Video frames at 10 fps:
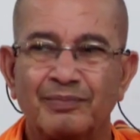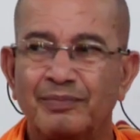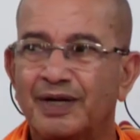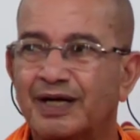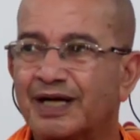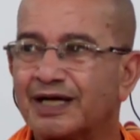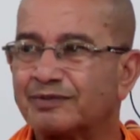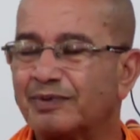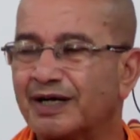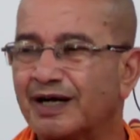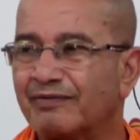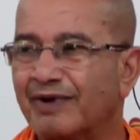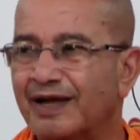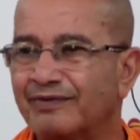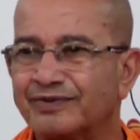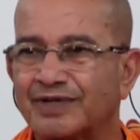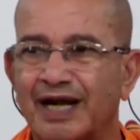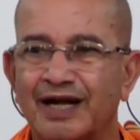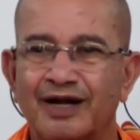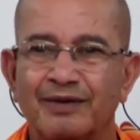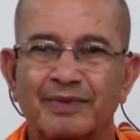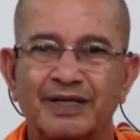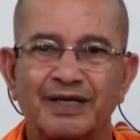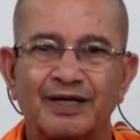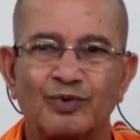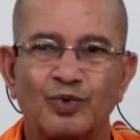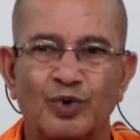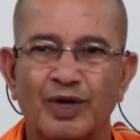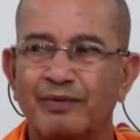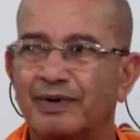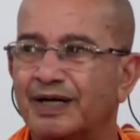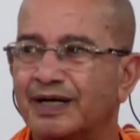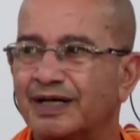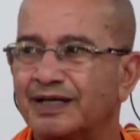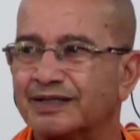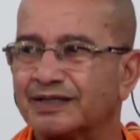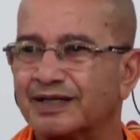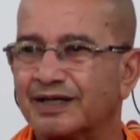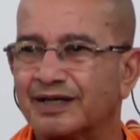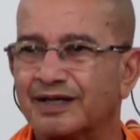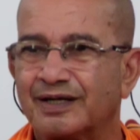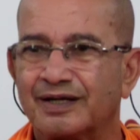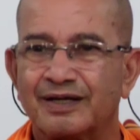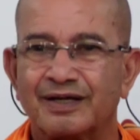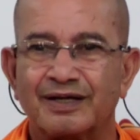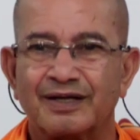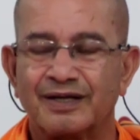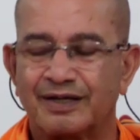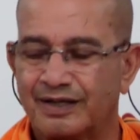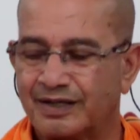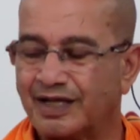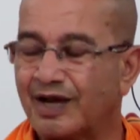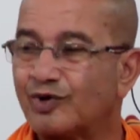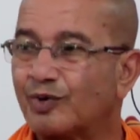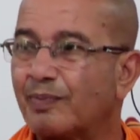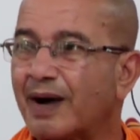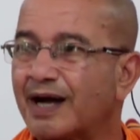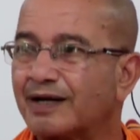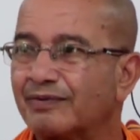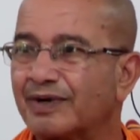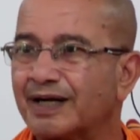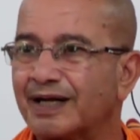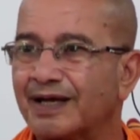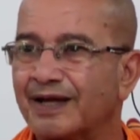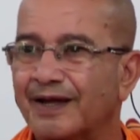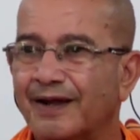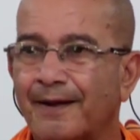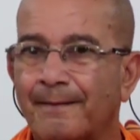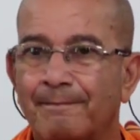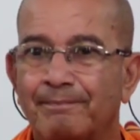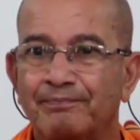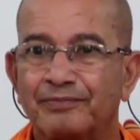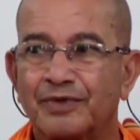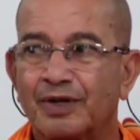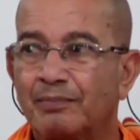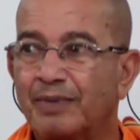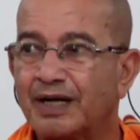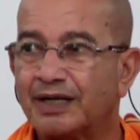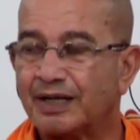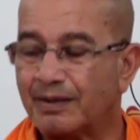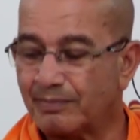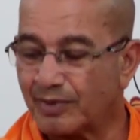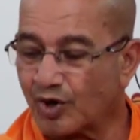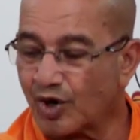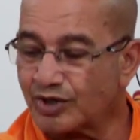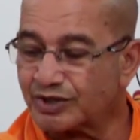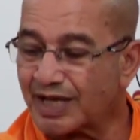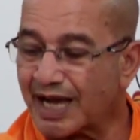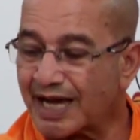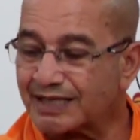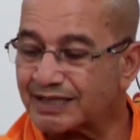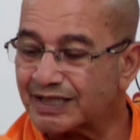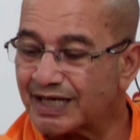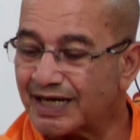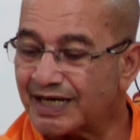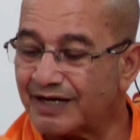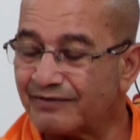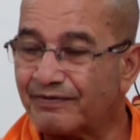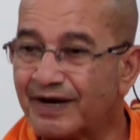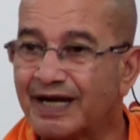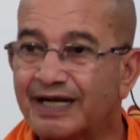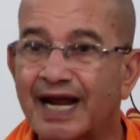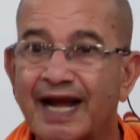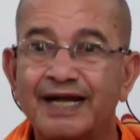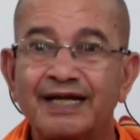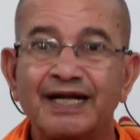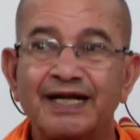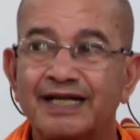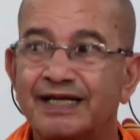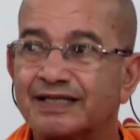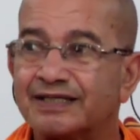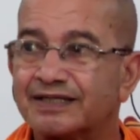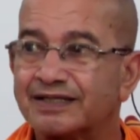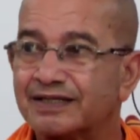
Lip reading: be it husband and wife, child and mother, whoever it is, they have to part one day. But because they are different entities,